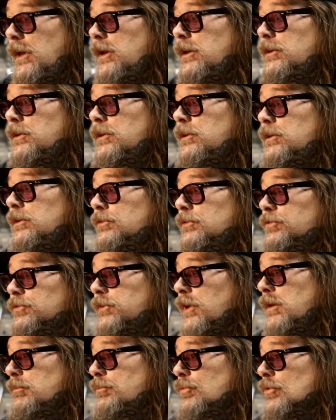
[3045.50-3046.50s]
80s
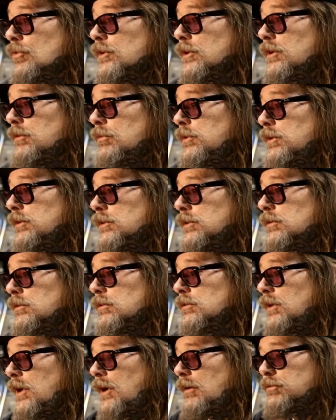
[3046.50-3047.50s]
skateboarding, we
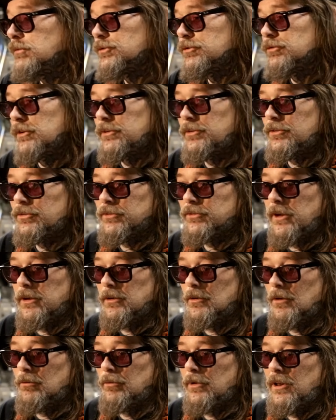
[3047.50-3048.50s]
didn't have a street to
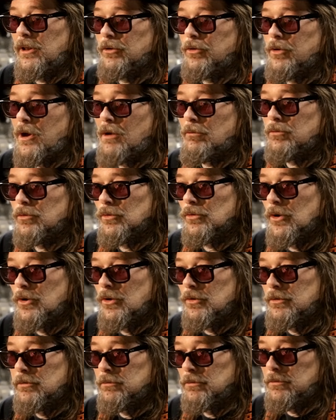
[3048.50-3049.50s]
skate on. We had a gravel
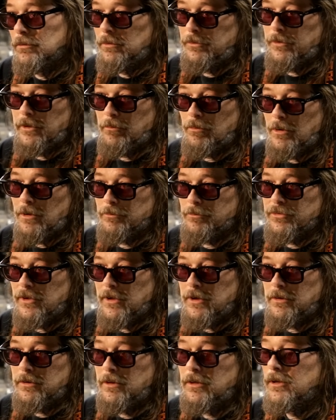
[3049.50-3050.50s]
road, dig what I'm
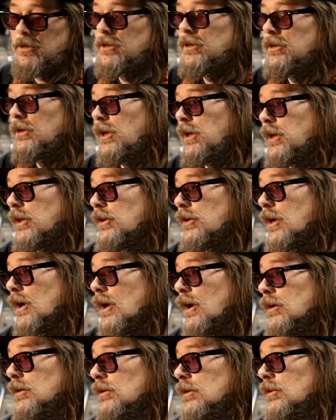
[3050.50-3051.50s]
saying? And
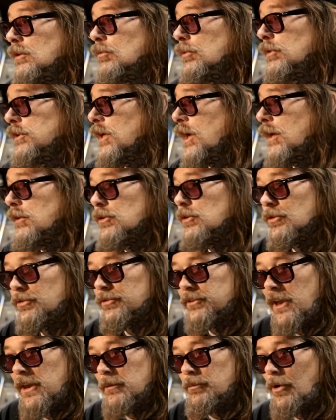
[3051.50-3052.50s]
we had no
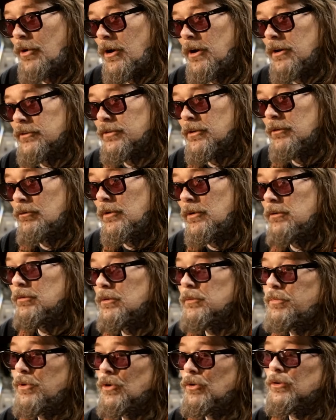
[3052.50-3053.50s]
skate parks. We
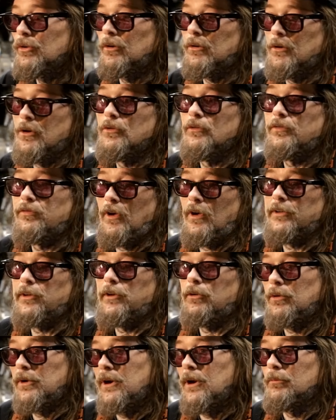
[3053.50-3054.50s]
would build our own
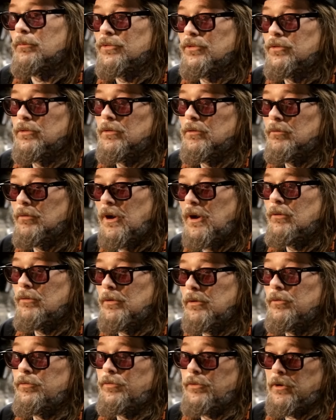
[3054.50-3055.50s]
fucking ramps, right?
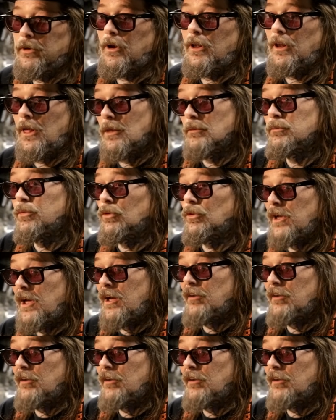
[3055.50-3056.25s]
We would figure out how to build